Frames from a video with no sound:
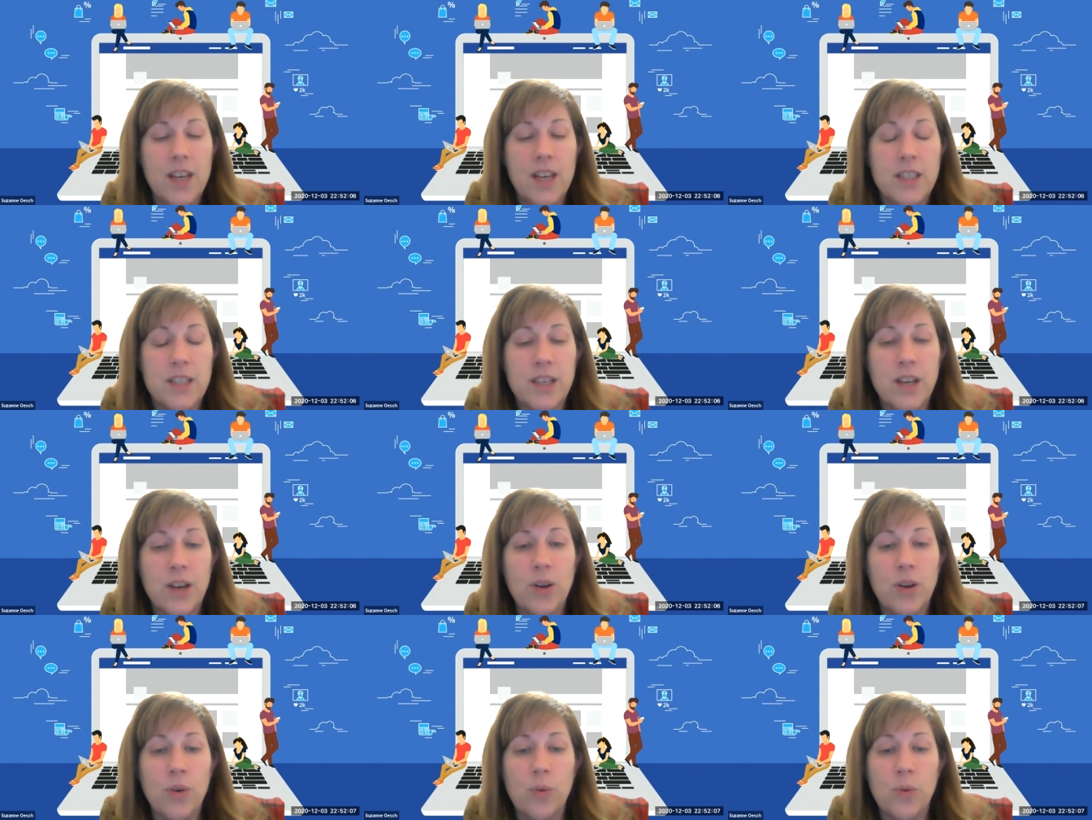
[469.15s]

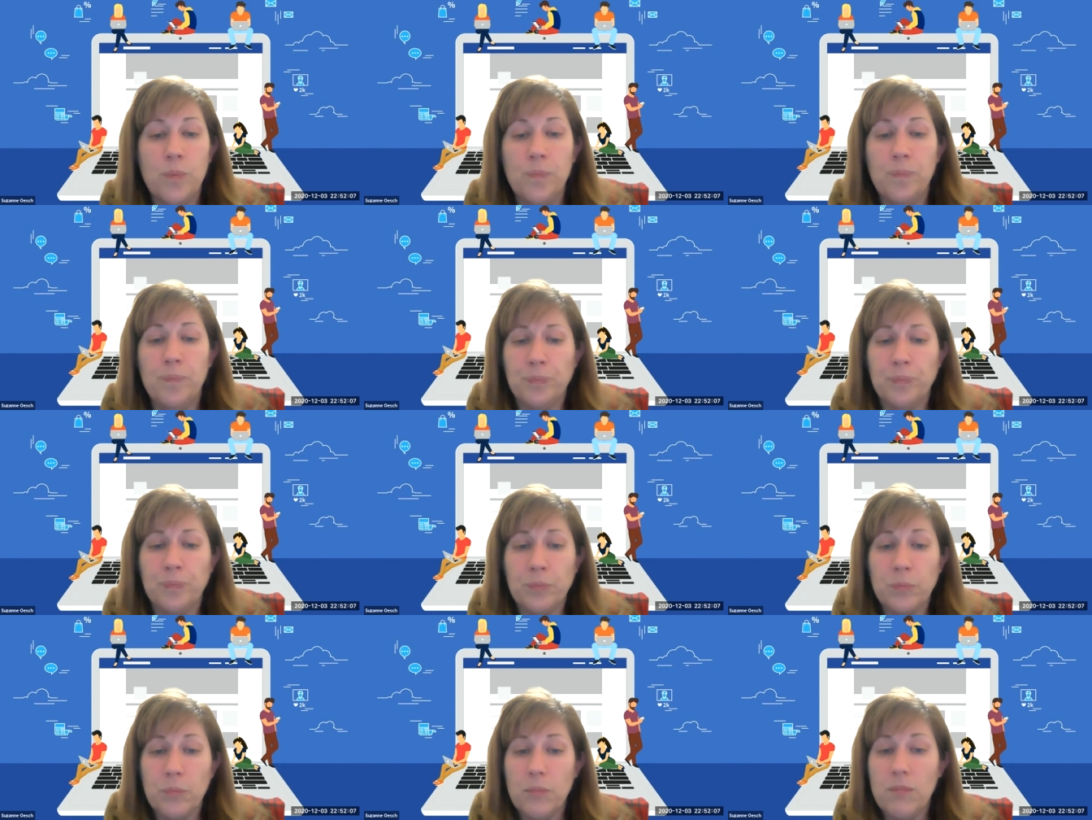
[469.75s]
So
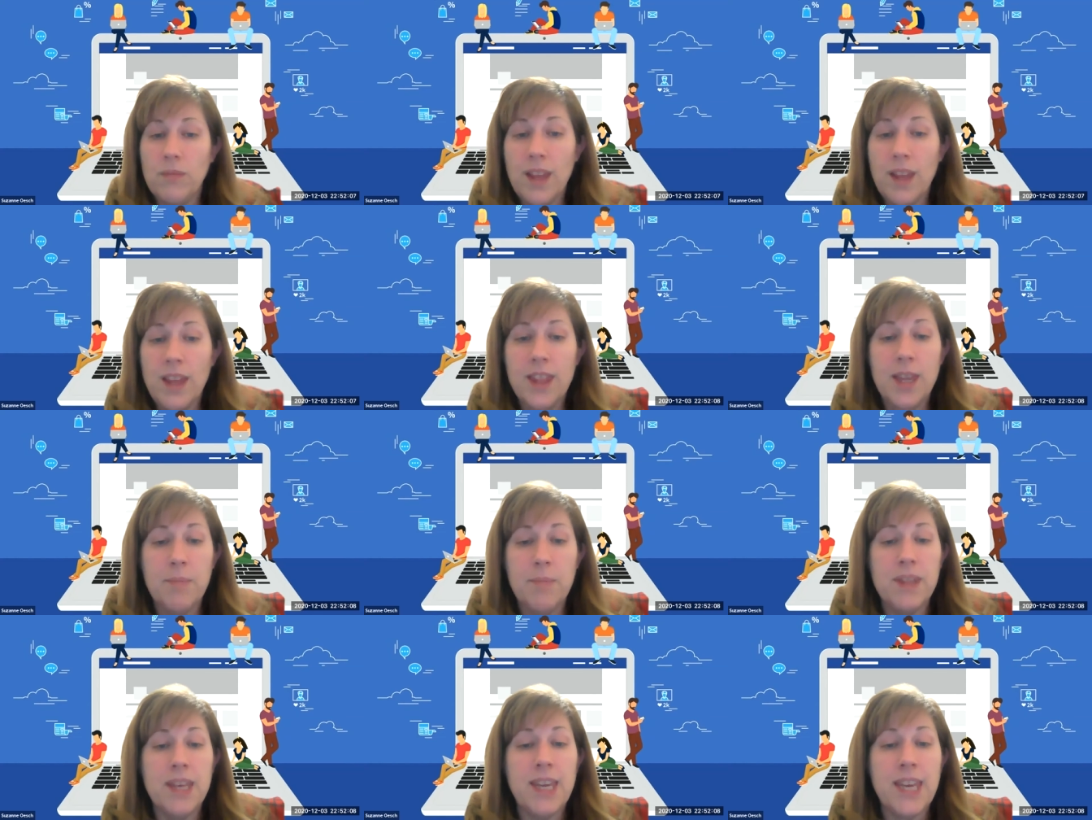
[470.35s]

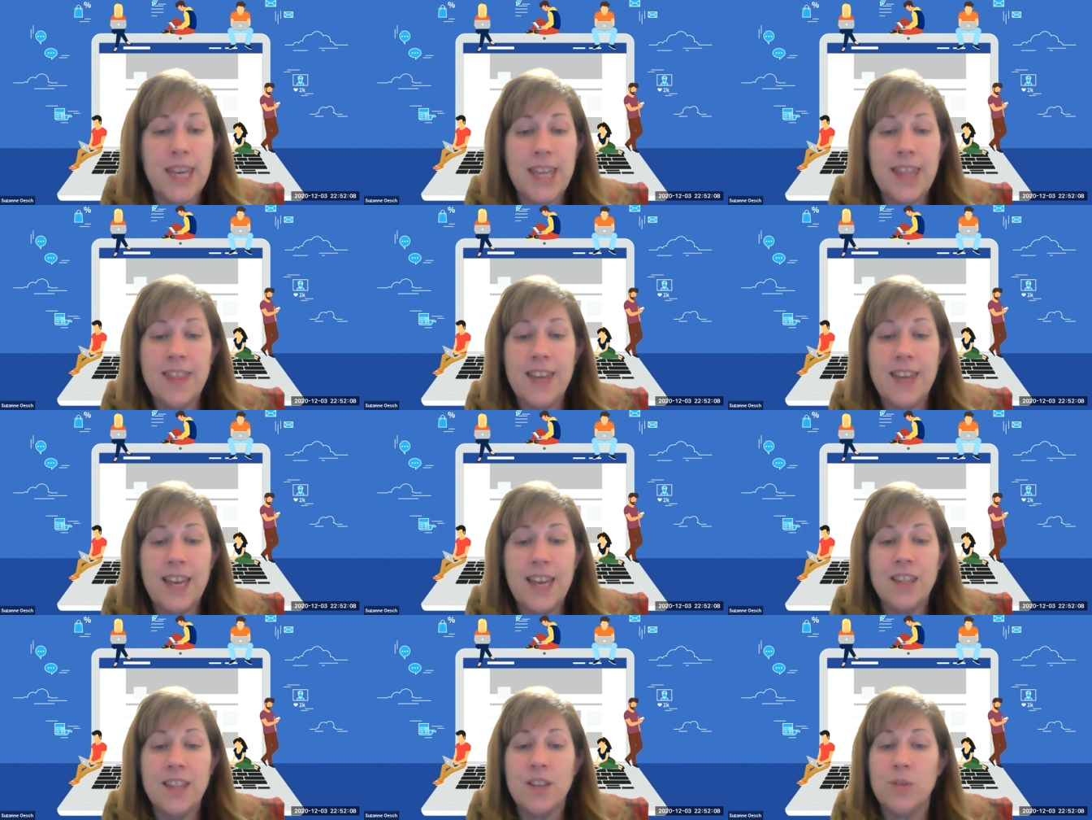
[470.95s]
some of the key
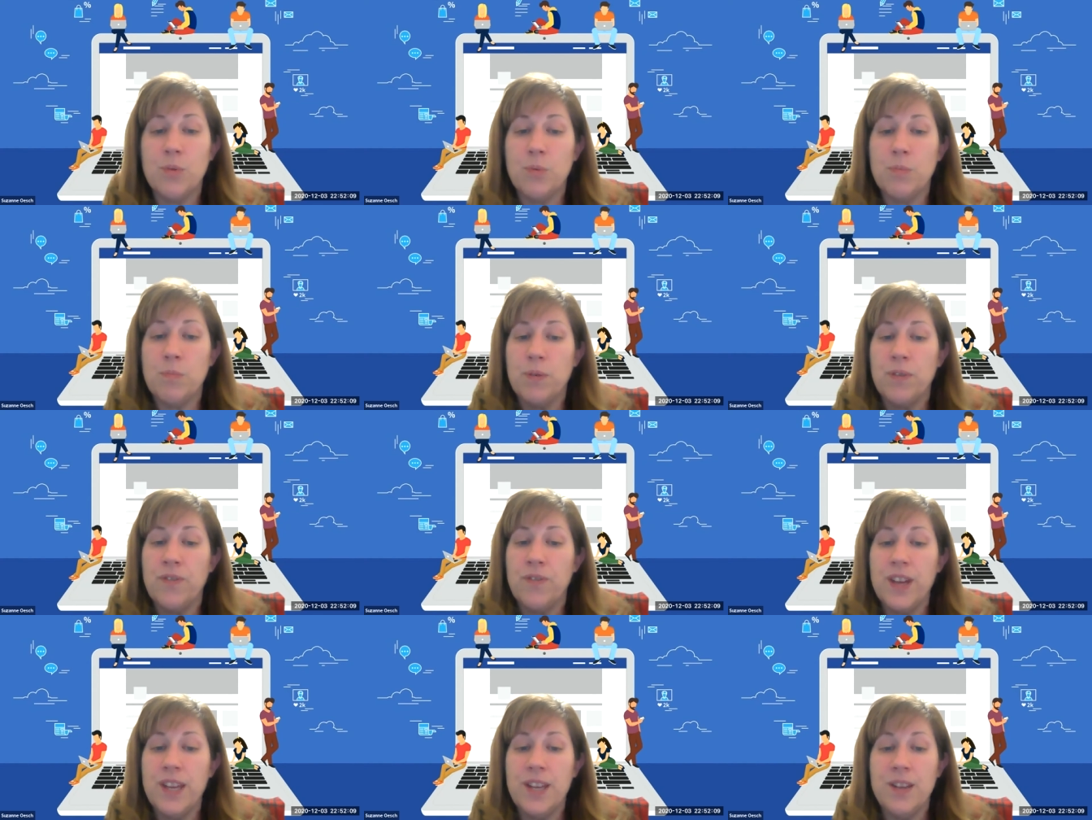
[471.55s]
things to
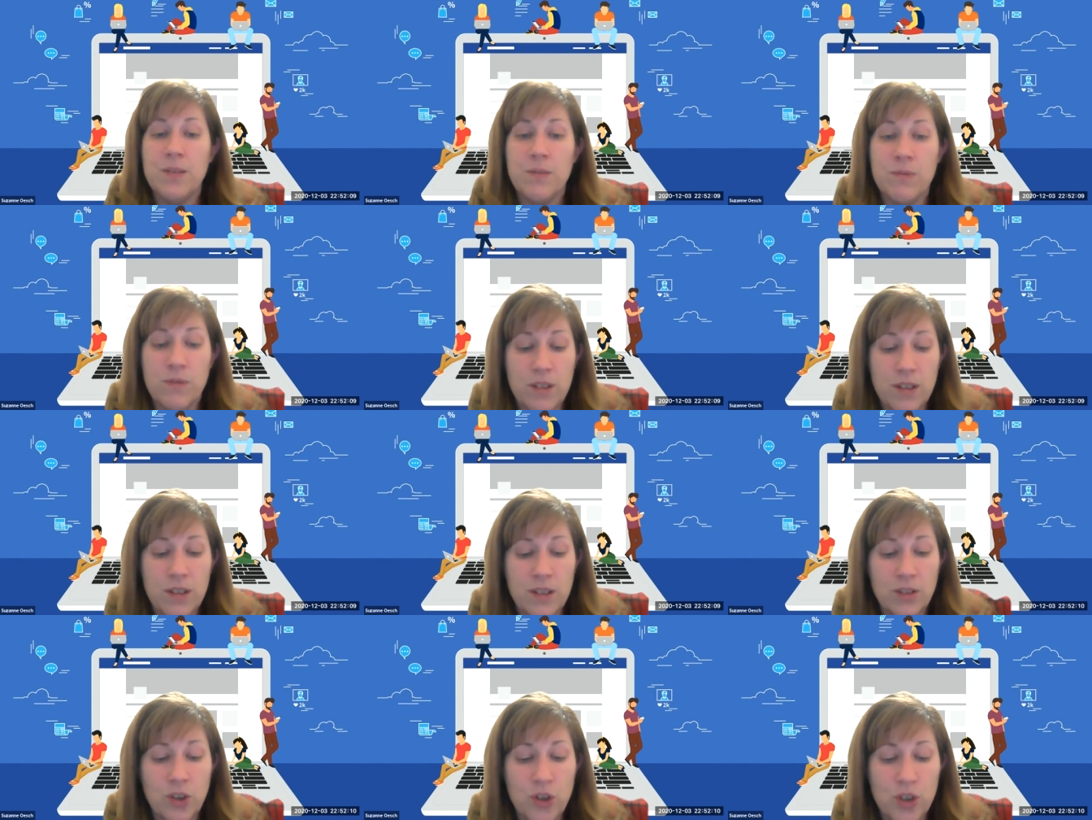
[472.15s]
prevent
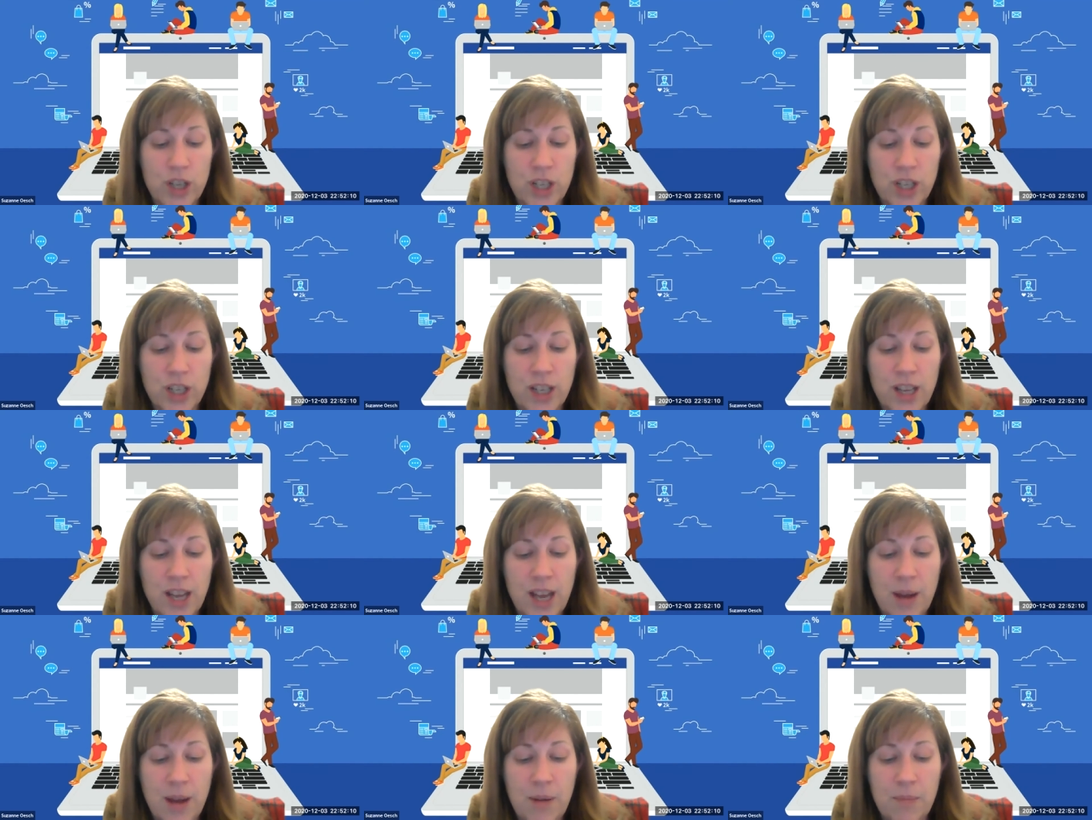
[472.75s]
learning
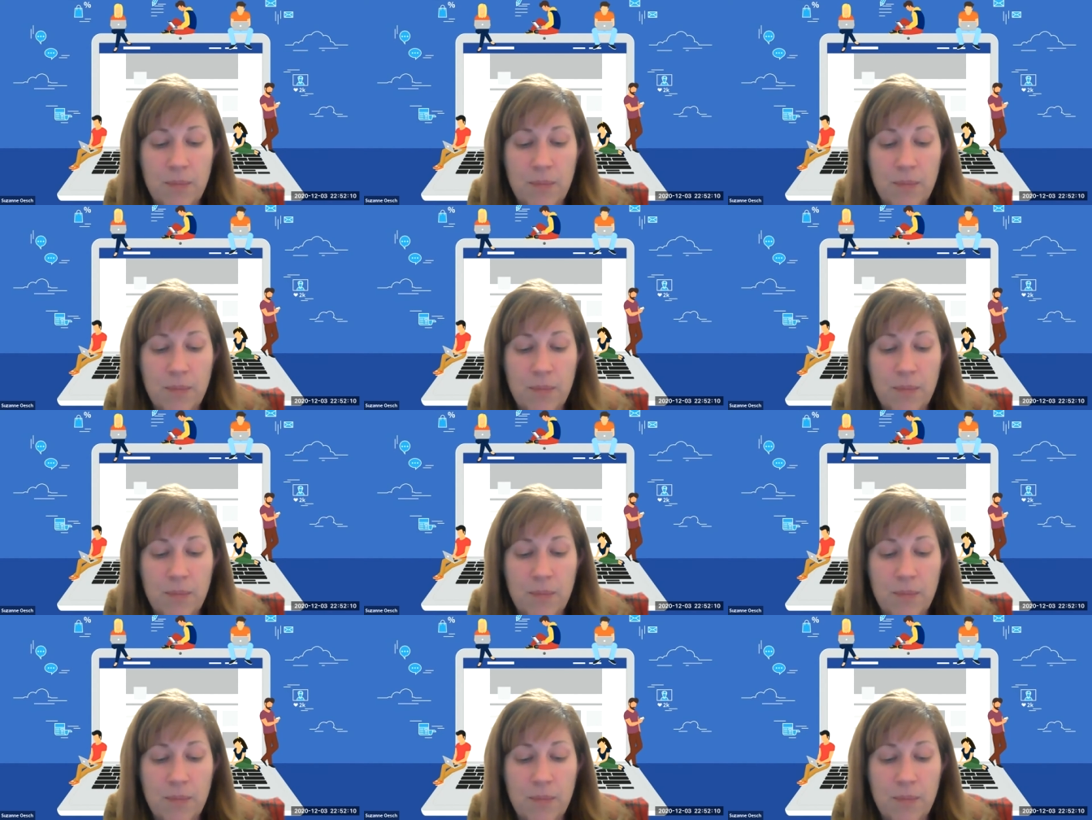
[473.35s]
